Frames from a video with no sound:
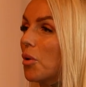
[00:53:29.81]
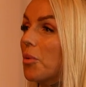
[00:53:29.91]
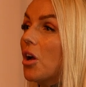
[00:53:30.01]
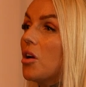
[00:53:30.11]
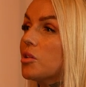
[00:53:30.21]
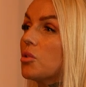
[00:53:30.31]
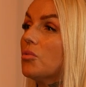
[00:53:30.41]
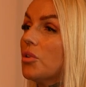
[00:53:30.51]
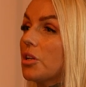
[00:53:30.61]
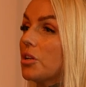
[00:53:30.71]
But we also
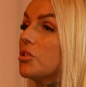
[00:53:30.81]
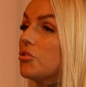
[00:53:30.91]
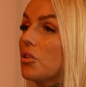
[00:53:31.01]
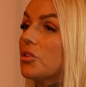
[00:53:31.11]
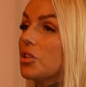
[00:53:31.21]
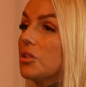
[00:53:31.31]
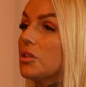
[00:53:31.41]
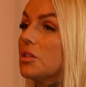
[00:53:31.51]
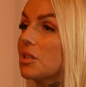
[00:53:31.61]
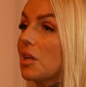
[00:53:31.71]
run a
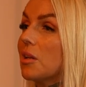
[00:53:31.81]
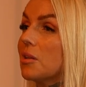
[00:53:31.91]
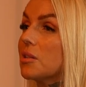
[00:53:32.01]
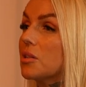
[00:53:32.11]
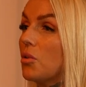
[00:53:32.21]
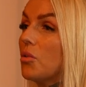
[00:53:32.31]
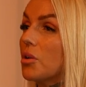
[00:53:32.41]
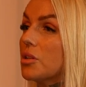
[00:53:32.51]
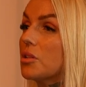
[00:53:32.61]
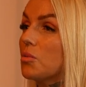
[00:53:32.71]
construction skills
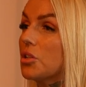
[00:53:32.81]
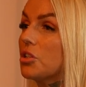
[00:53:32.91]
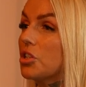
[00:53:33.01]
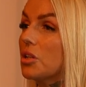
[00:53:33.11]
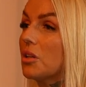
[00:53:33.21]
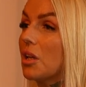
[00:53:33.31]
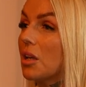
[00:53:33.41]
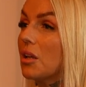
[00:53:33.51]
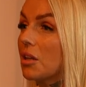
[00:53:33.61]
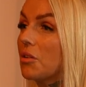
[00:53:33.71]
course, which
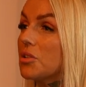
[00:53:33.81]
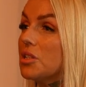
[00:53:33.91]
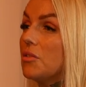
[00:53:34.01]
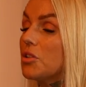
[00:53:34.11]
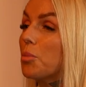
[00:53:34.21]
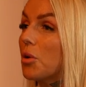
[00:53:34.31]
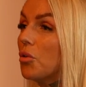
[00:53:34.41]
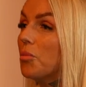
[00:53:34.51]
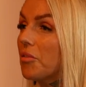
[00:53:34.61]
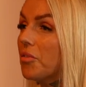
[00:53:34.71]
they receive a
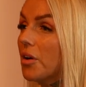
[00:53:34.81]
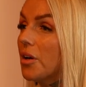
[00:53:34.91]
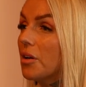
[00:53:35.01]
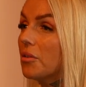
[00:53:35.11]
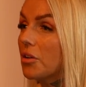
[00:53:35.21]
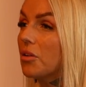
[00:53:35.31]
diploma for,